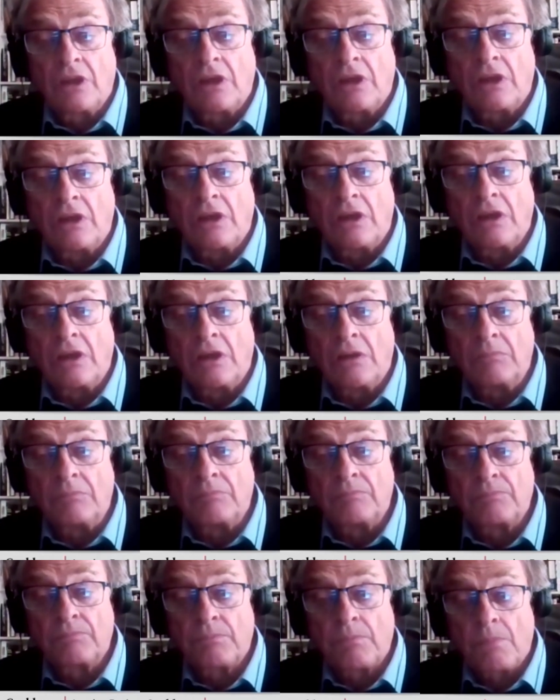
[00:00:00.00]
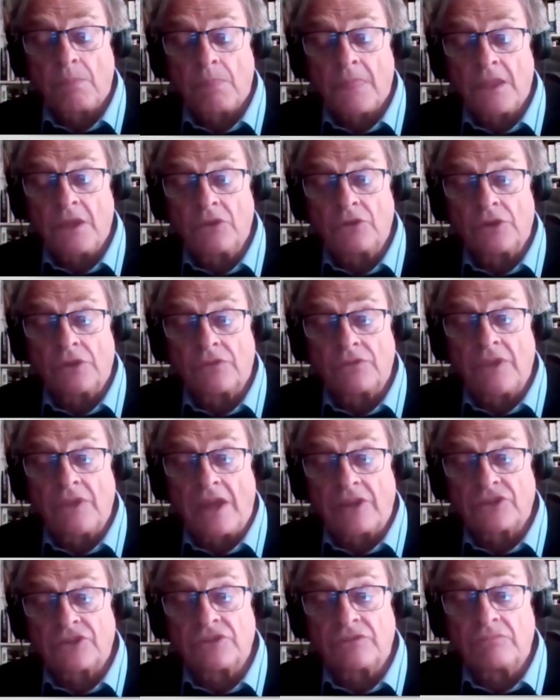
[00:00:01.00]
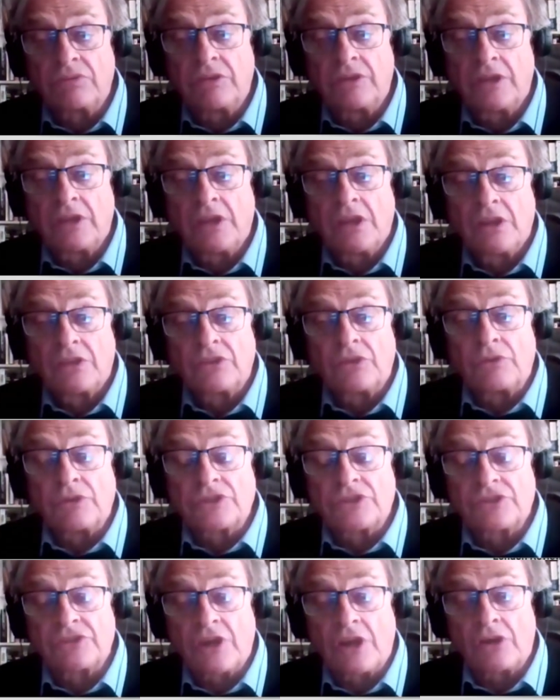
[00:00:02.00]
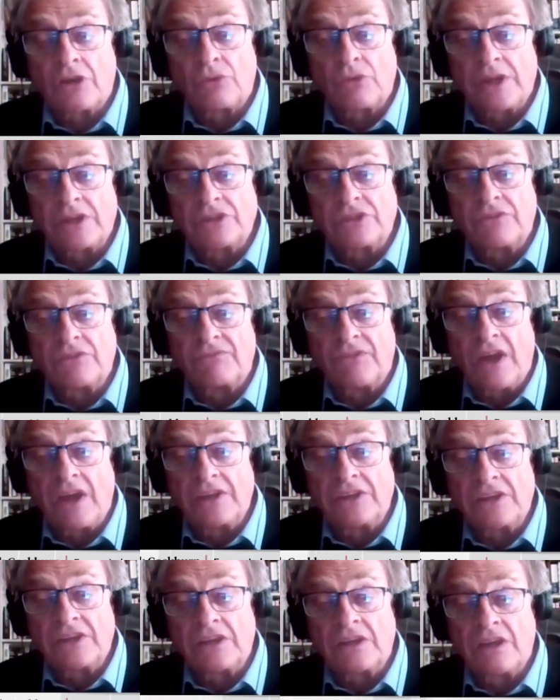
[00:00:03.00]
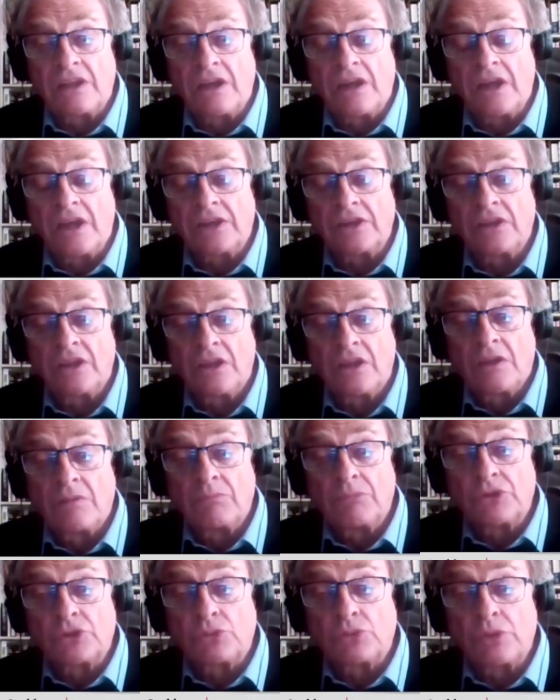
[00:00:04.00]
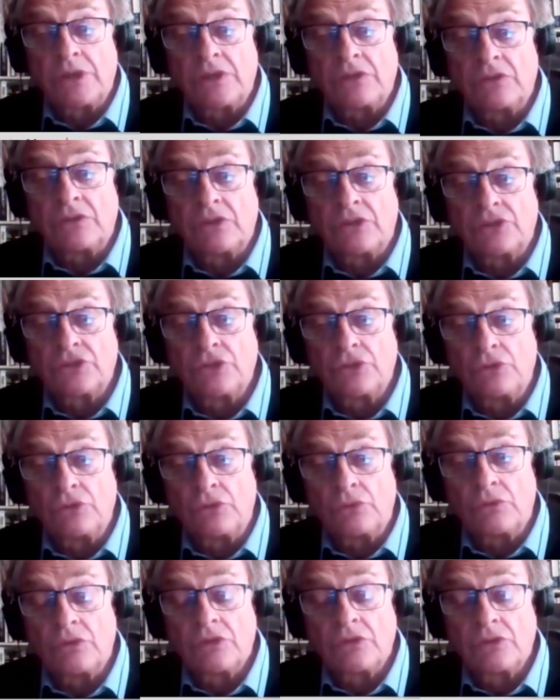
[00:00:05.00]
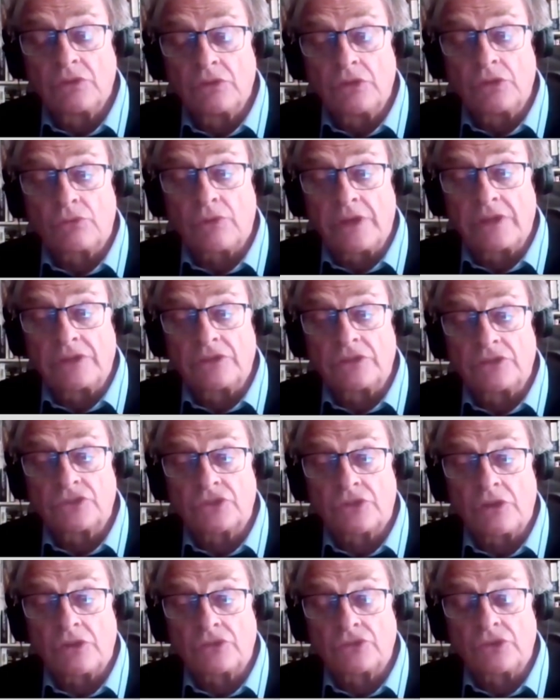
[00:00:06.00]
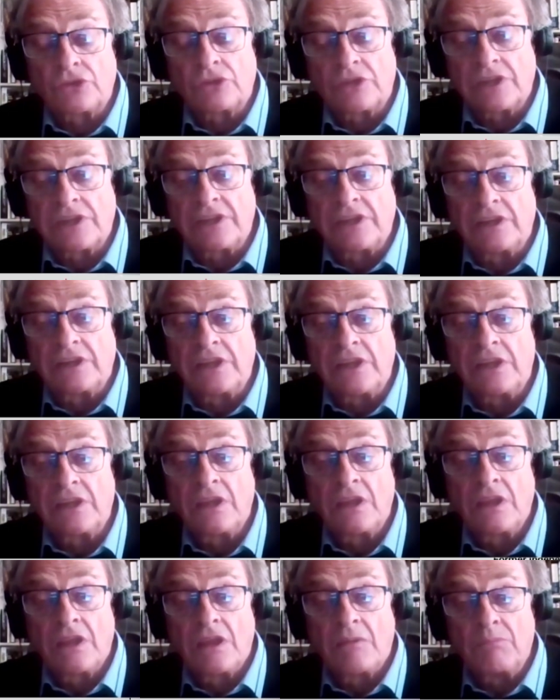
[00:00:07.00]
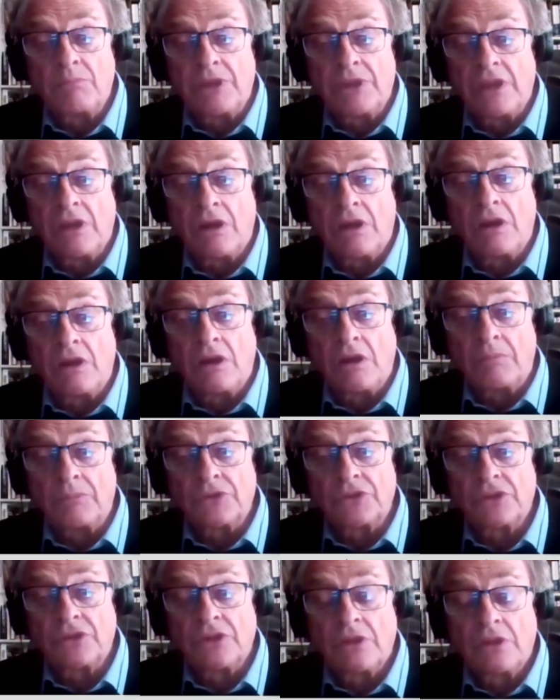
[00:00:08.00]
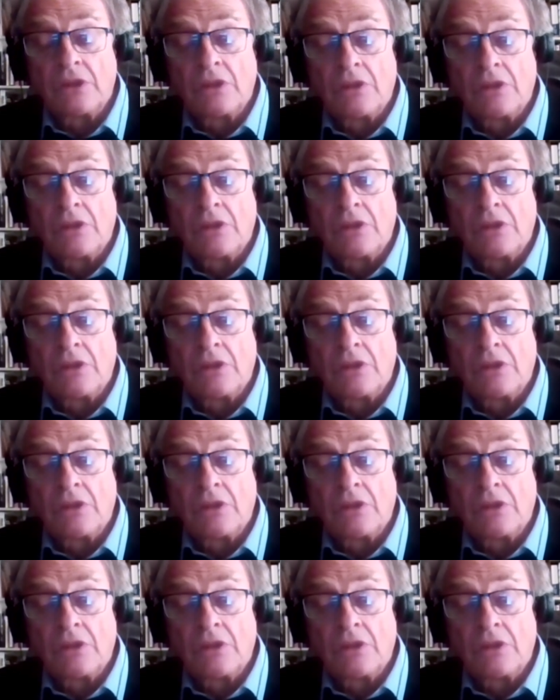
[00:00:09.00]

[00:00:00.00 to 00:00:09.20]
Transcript: You know, that there isn't a great dividing line between the two. The Ukrainians should clearly be armed.